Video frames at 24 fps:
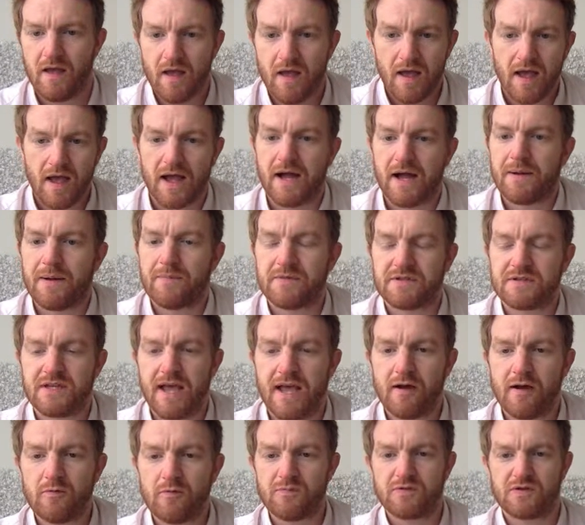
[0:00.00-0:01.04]
To
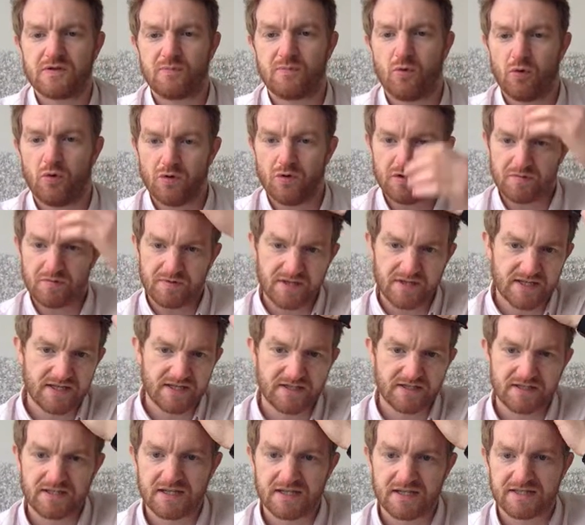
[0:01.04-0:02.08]
help support you with
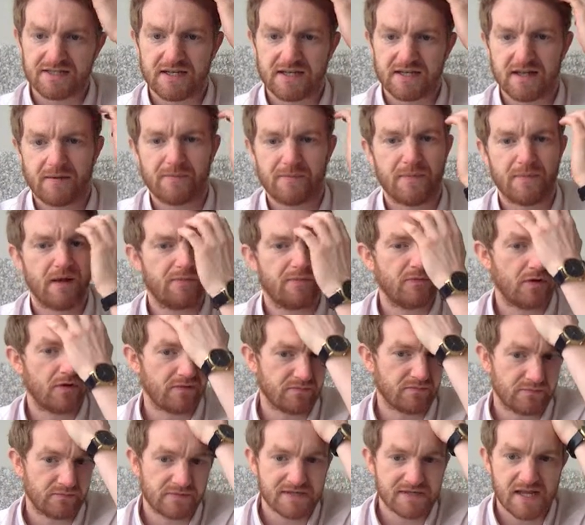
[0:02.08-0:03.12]
this, because like I said, I'm
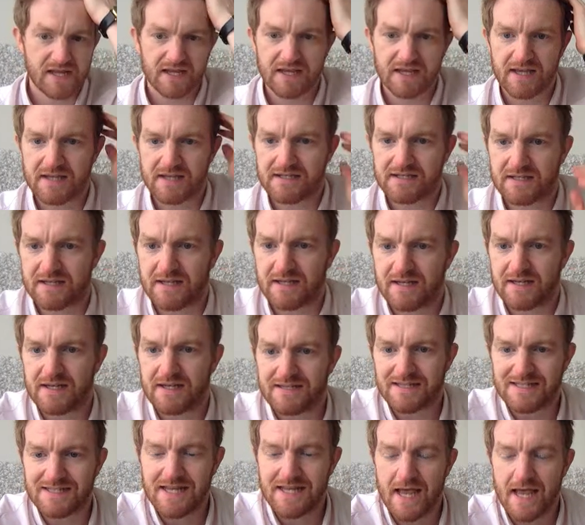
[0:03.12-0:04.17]
not setting it as
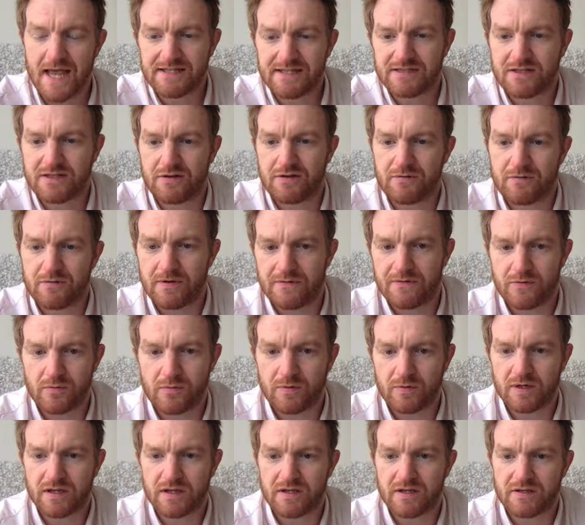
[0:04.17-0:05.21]
a test, so if you
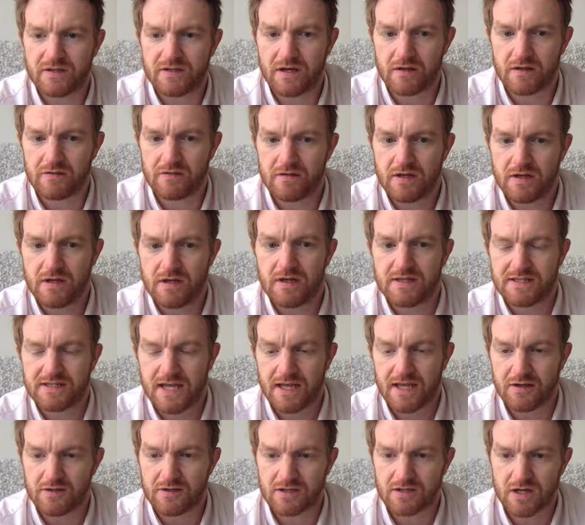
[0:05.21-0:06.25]
want to
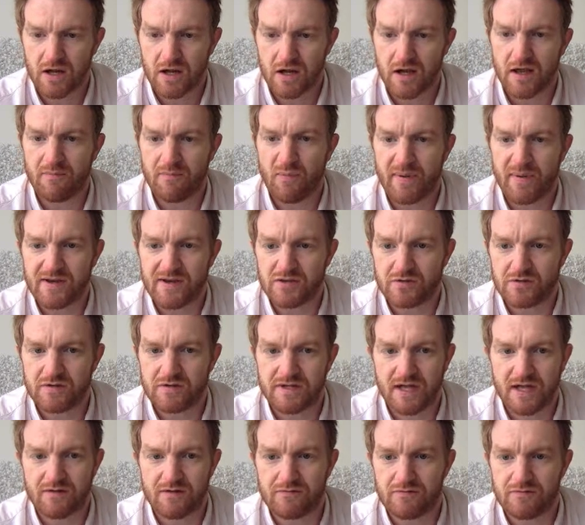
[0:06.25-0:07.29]
take your time, make sure you
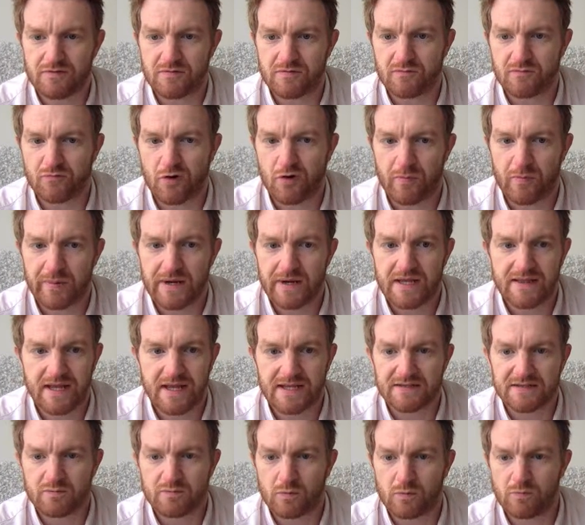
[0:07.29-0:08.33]
get through them properly.
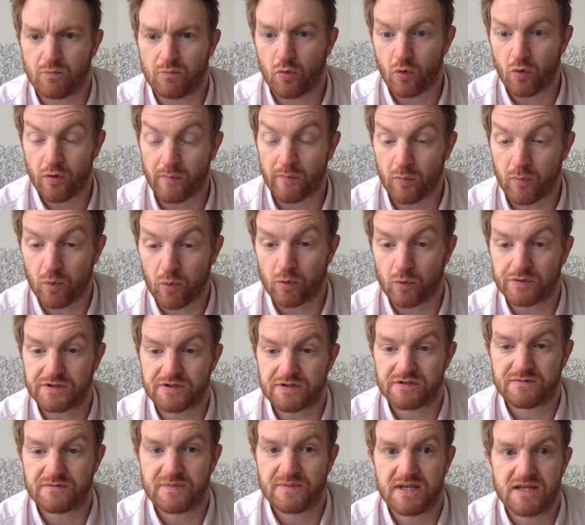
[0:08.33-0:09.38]
That's more
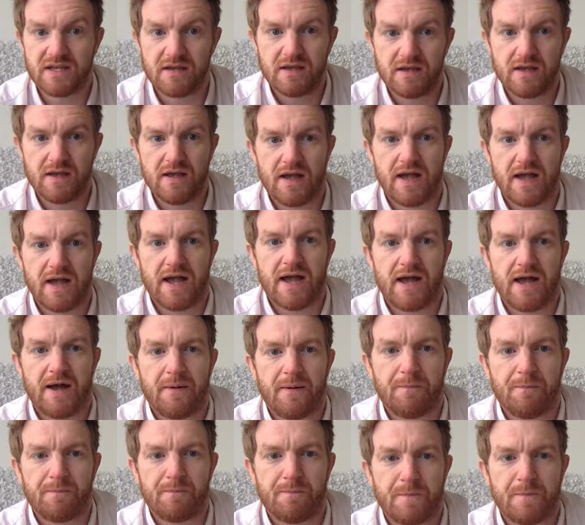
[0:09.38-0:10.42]
important to me.
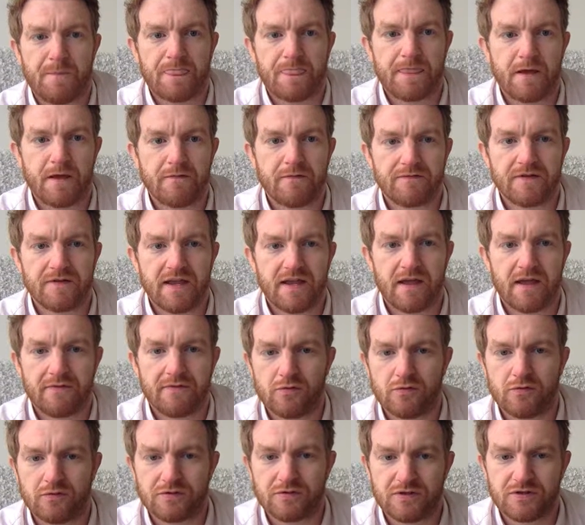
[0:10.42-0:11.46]
Don't forget, of
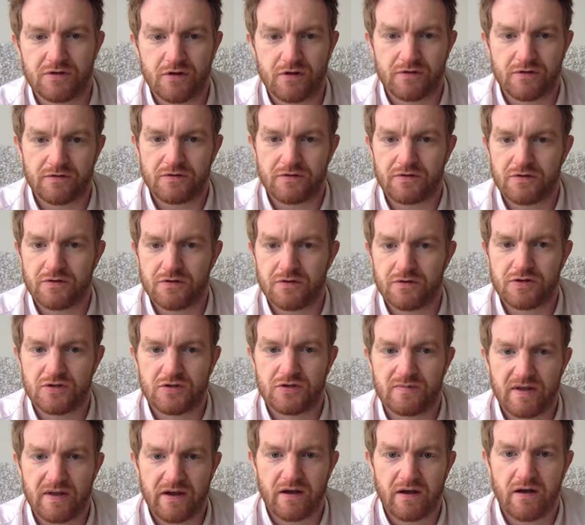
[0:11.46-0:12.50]
course, on
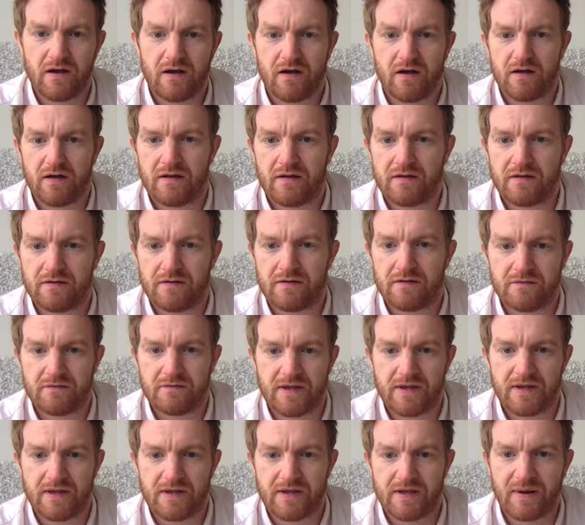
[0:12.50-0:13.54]
YouTube we
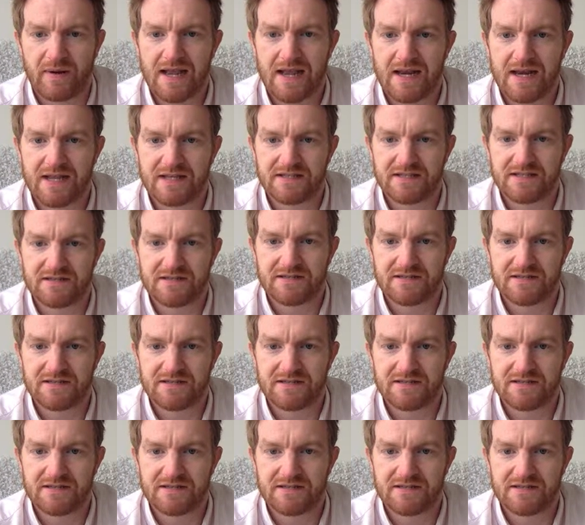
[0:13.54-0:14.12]
have playlists